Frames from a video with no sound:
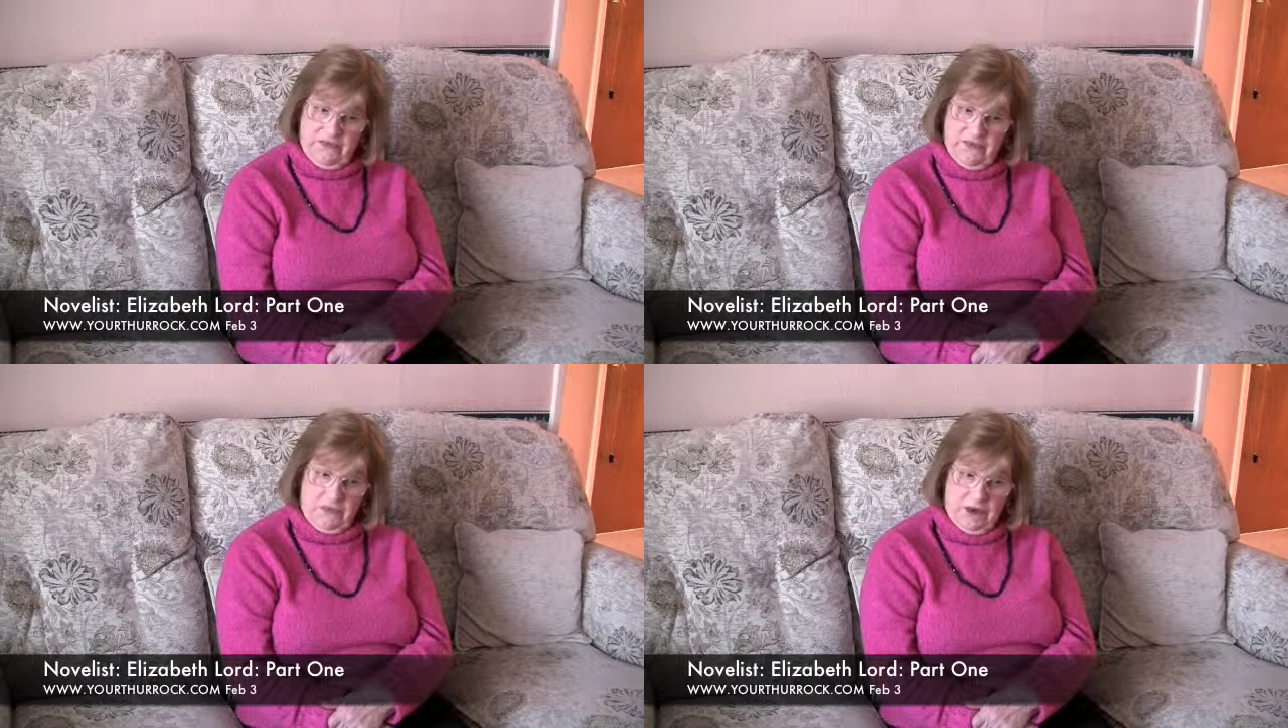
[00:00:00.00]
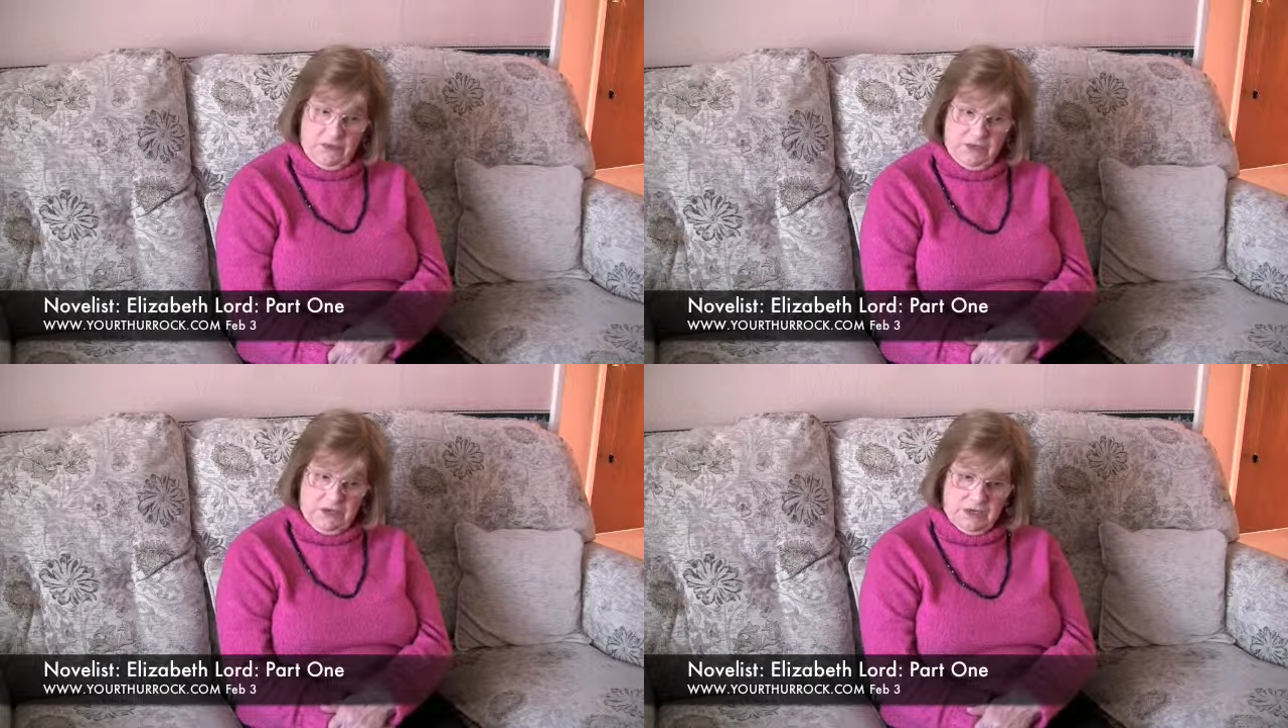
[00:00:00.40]
I ever
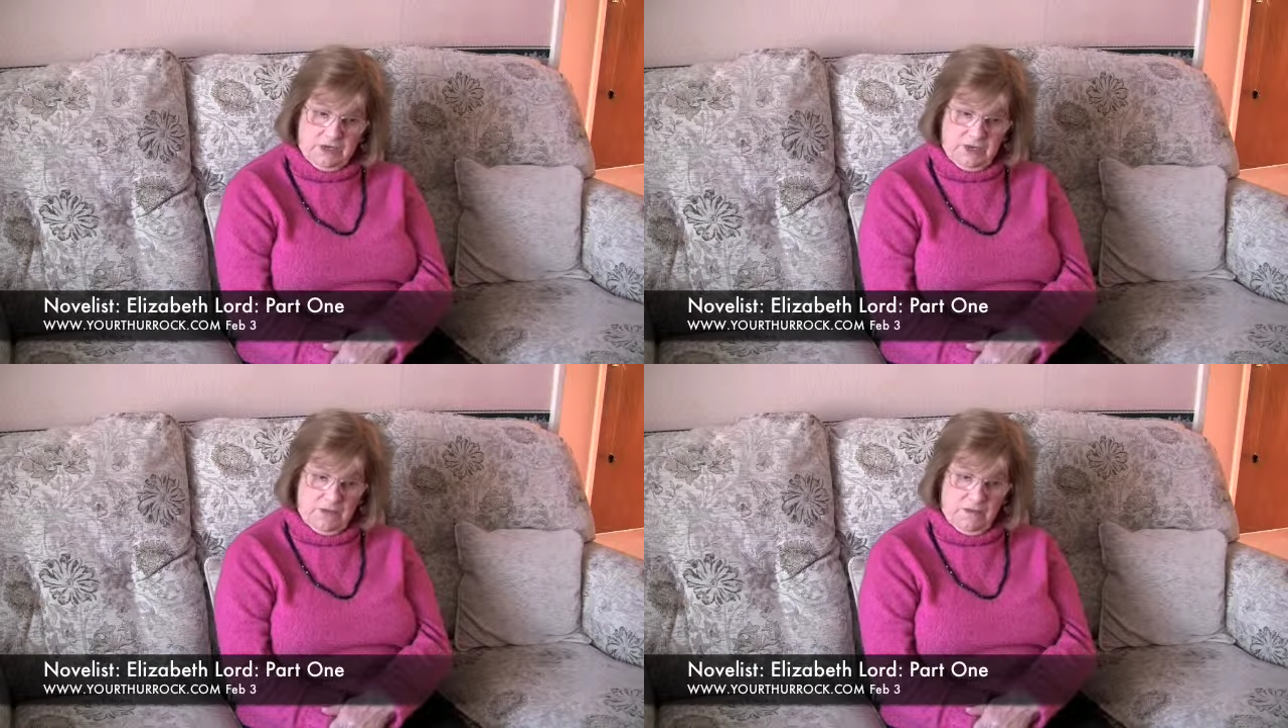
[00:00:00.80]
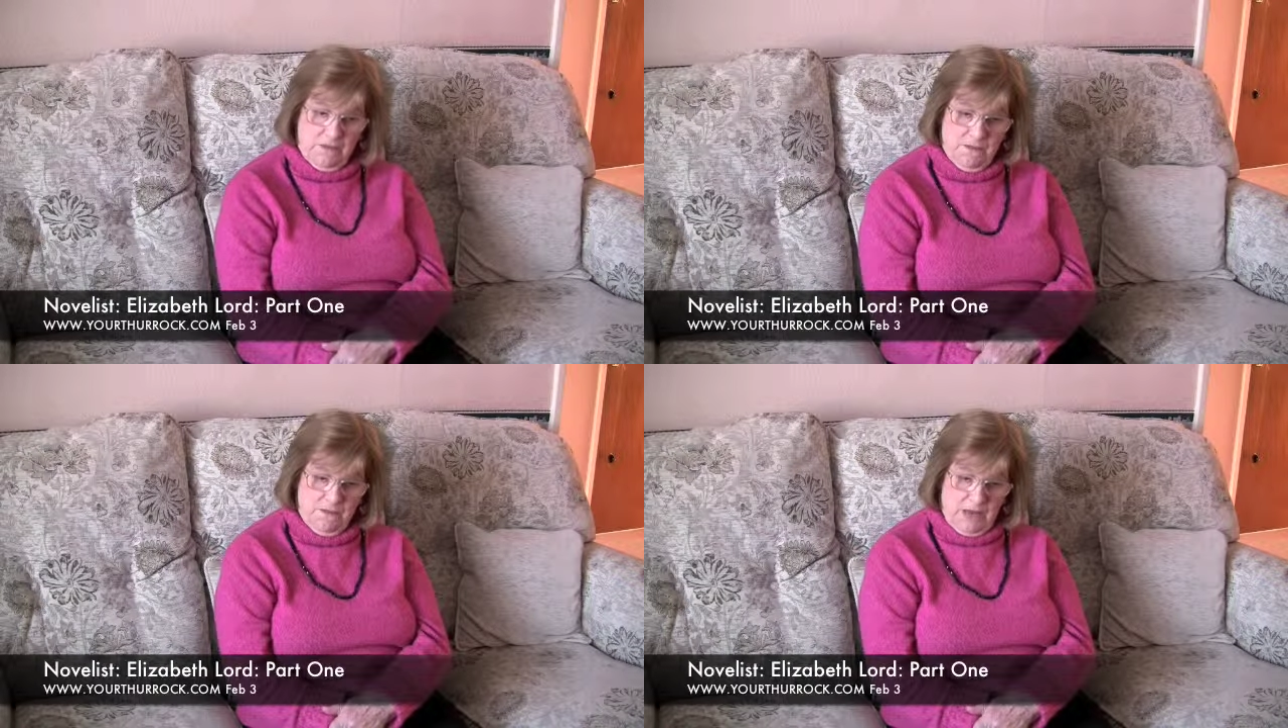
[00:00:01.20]
wrote,
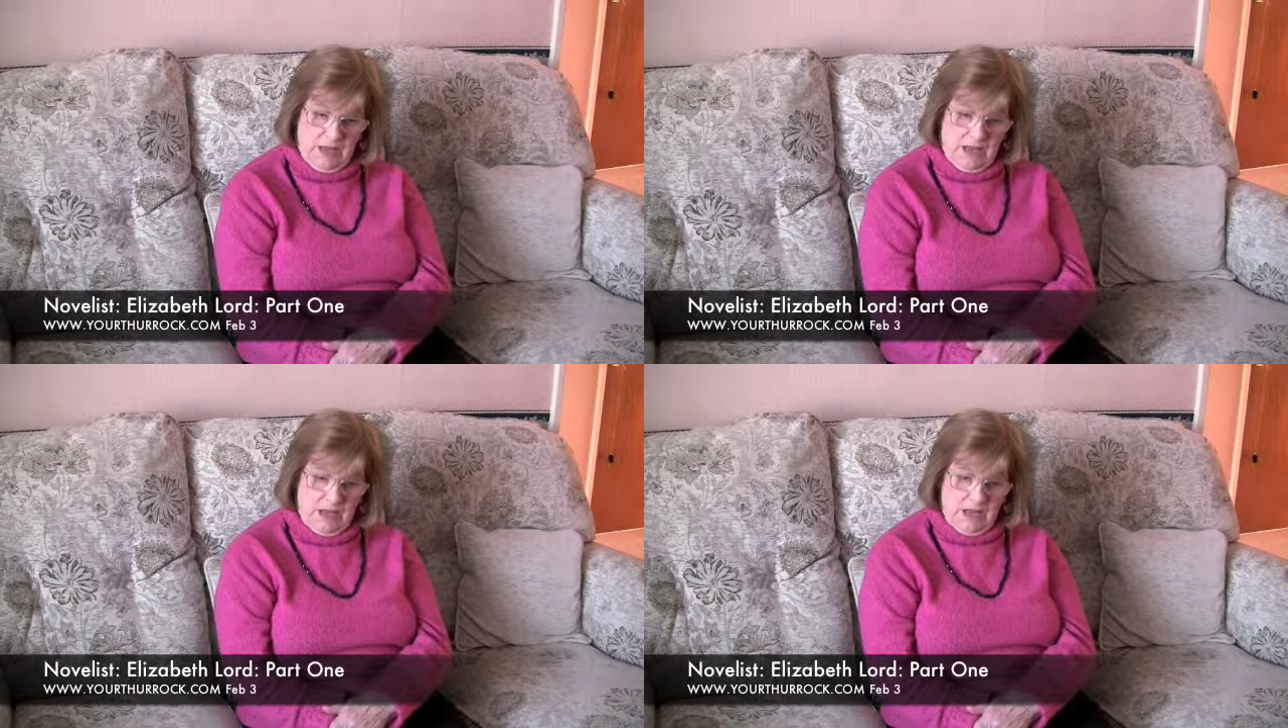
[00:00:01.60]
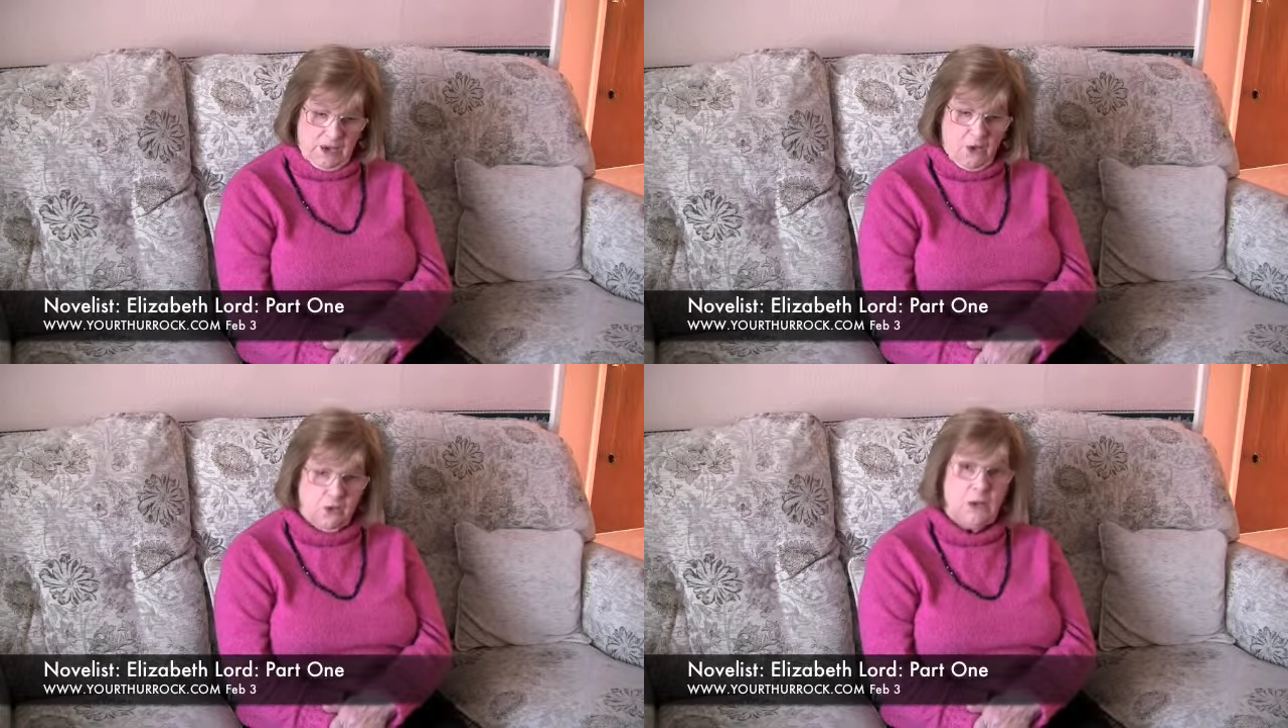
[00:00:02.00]

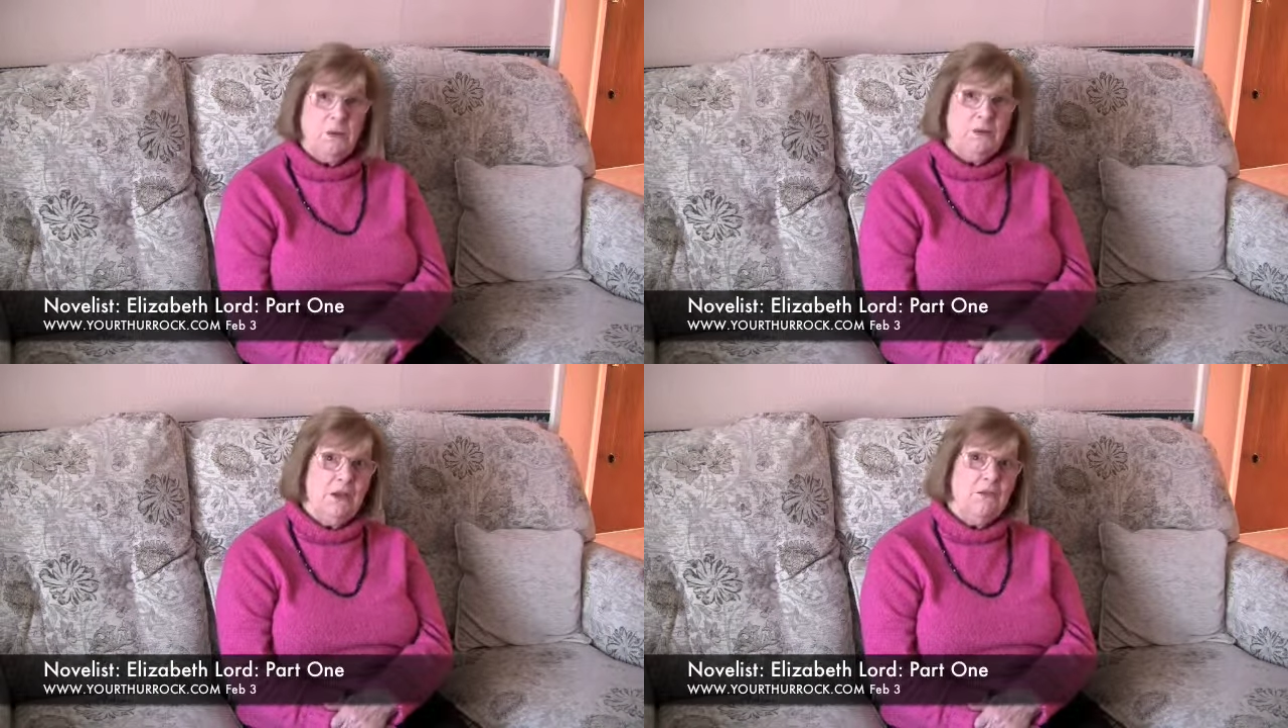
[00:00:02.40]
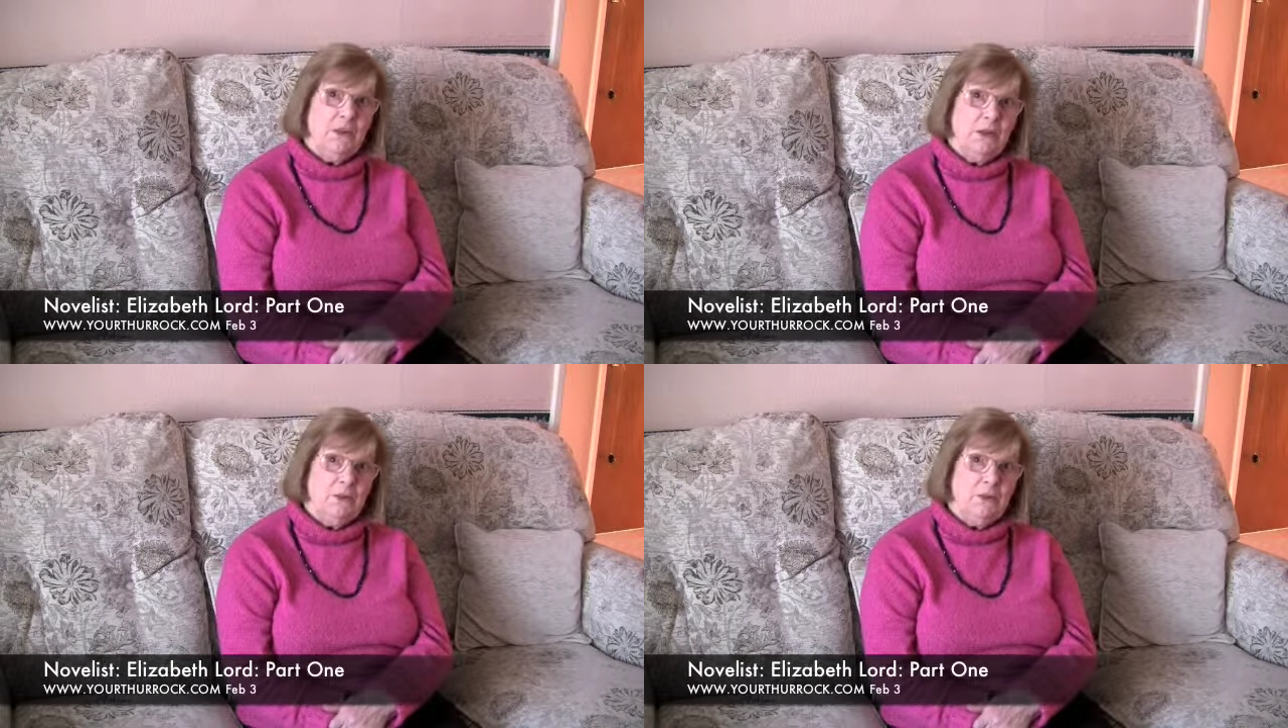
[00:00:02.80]
called Company of